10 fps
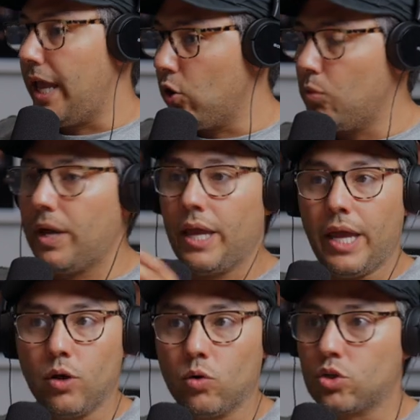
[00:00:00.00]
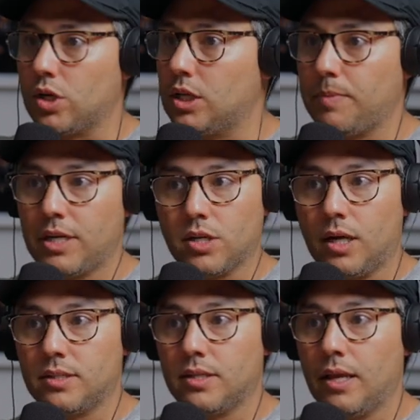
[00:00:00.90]
angle by angle, shots by
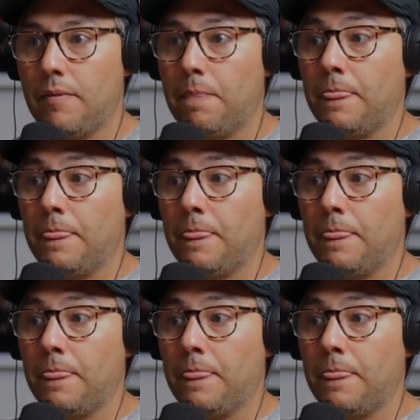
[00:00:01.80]
shots.